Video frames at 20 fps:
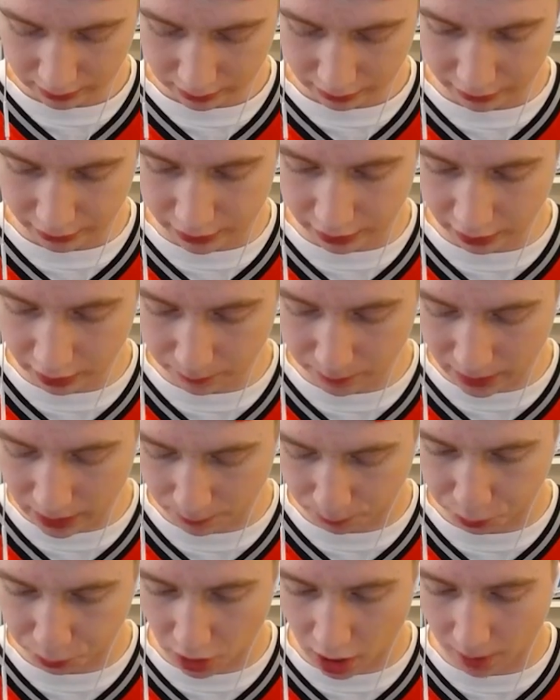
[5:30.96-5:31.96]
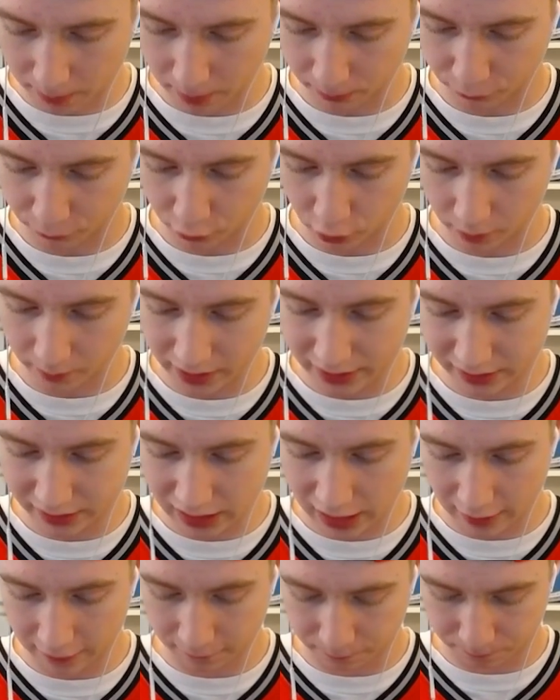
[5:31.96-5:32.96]
gonna be a problem for me, because
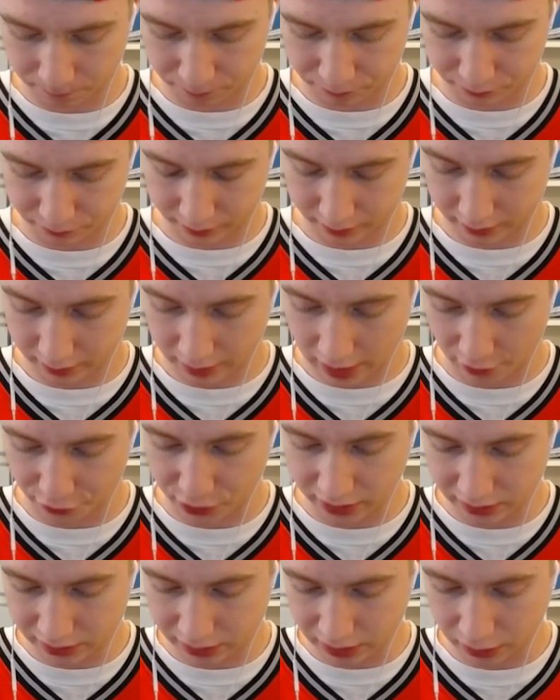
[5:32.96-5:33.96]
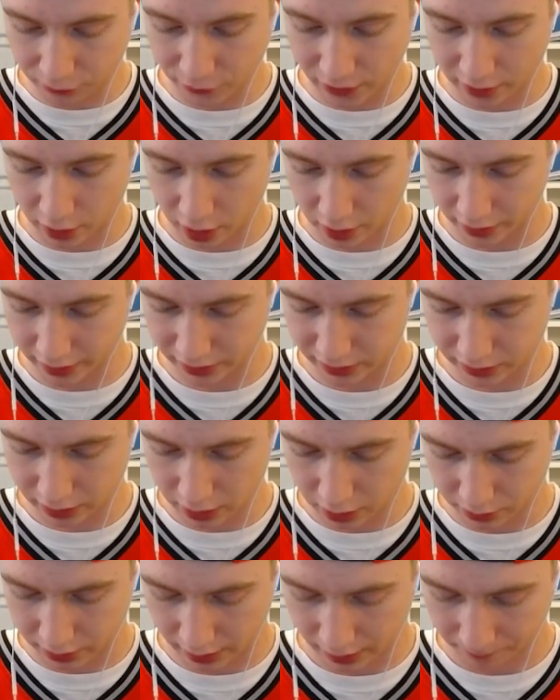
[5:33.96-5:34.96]
I've nothing to defend all this.
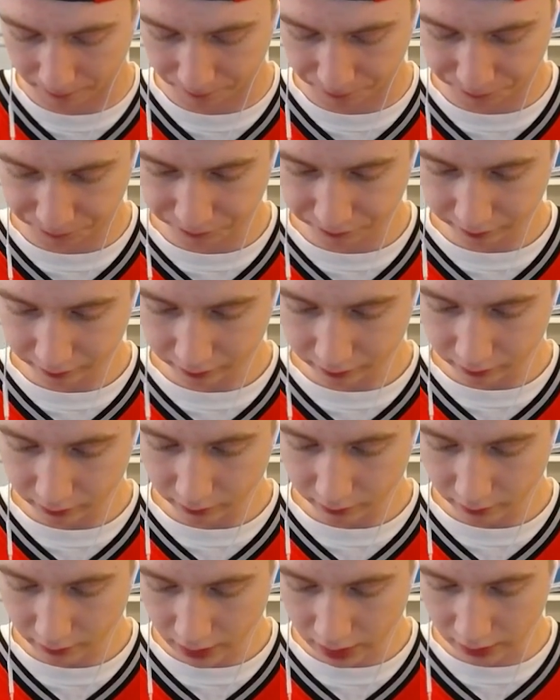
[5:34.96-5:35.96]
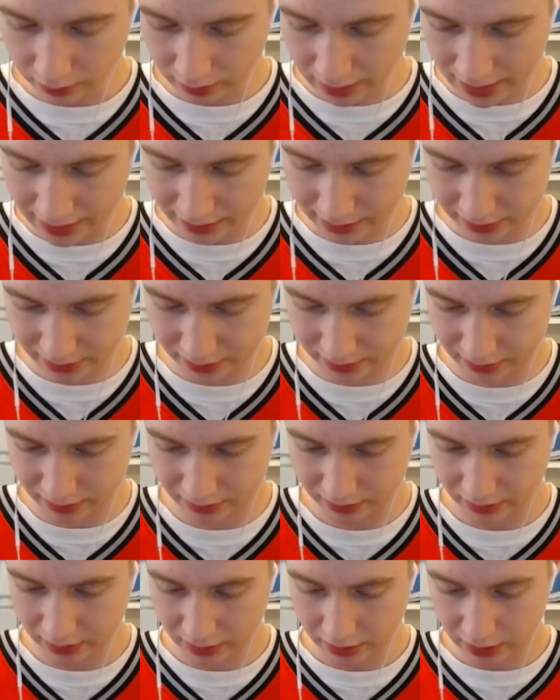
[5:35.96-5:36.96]
Okay, let's
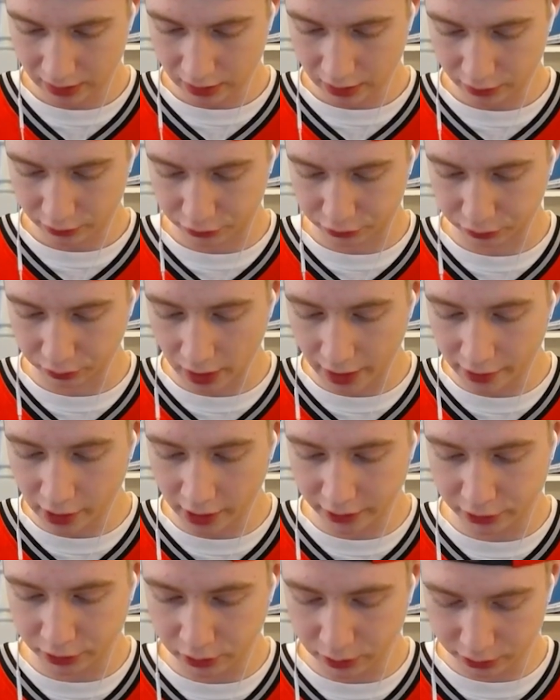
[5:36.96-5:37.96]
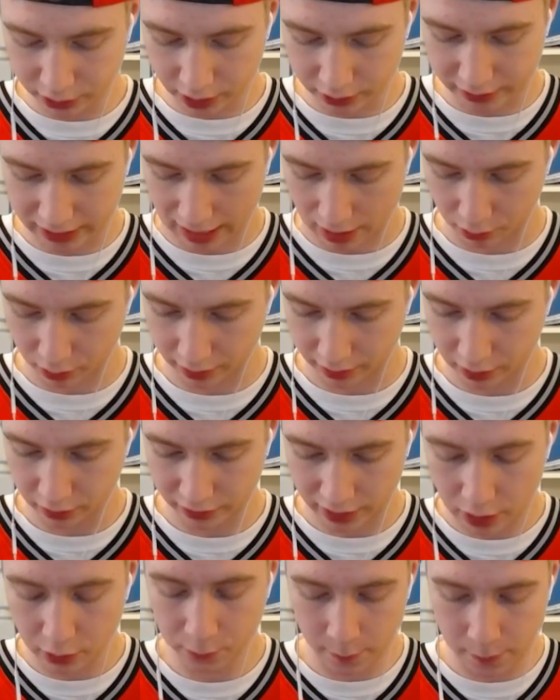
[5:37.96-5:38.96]
try not to lose our tower here.
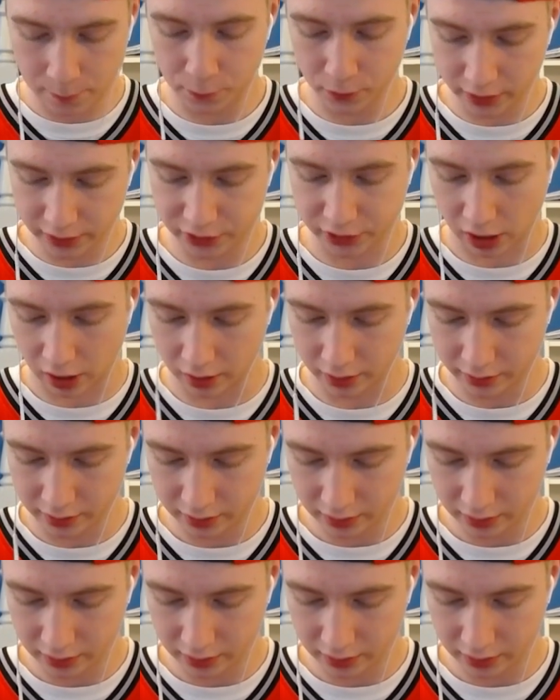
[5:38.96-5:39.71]
That would be pretty solid.